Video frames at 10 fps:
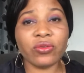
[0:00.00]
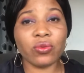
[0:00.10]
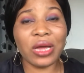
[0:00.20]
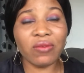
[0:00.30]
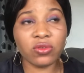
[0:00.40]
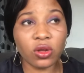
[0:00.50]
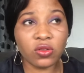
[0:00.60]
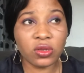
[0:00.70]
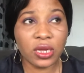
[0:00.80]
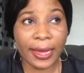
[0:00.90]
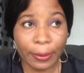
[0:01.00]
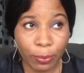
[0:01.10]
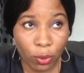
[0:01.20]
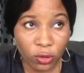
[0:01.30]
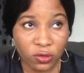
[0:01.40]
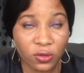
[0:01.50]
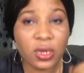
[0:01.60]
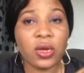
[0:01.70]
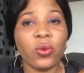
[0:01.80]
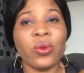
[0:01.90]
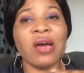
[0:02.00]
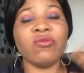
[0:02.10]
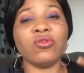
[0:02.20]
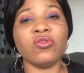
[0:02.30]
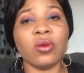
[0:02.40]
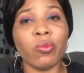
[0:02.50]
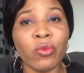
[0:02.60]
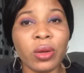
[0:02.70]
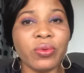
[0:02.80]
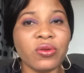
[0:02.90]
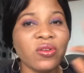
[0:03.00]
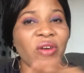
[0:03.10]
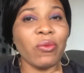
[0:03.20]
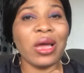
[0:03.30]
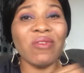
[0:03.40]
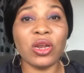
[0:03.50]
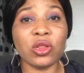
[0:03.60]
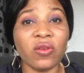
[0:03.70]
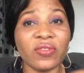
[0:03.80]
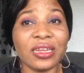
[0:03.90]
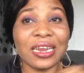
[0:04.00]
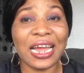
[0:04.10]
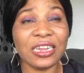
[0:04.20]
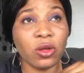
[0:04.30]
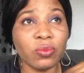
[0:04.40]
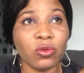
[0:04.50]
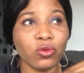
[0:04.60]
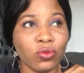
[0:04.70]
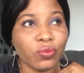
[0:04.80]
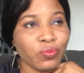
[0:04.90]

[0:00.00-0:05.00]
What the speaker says: We have to go to the airport. We have to do some babies. In fact, we have a lot of things lined up to do.